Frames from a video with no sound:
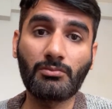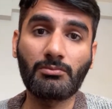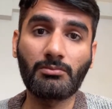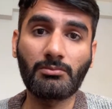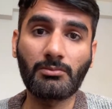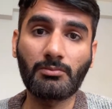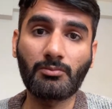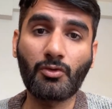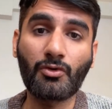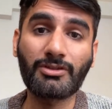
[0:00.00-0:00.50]

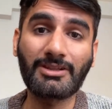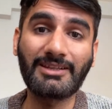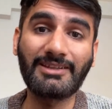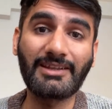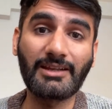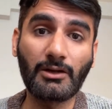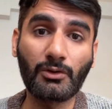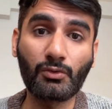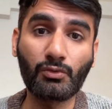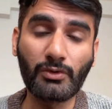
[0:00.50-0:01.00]
Mostly
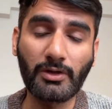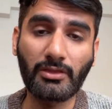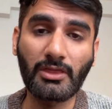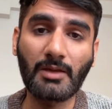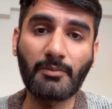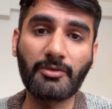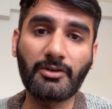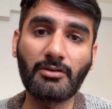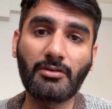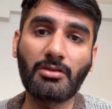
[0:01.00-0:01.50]
there are 2
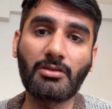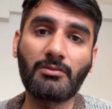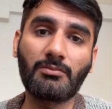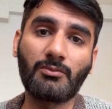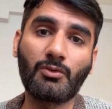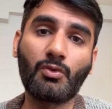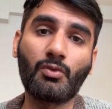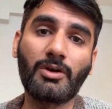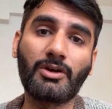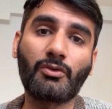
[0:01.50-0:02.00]
examiners
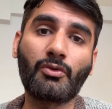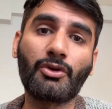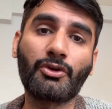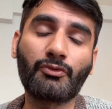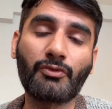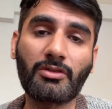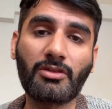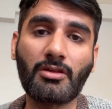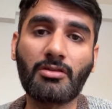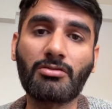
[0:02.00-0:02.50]
who are going
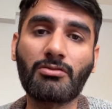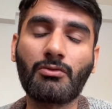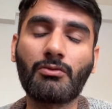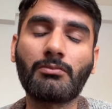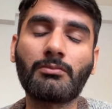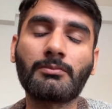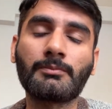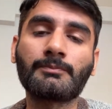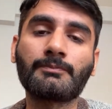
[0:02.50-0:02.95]
to assess you,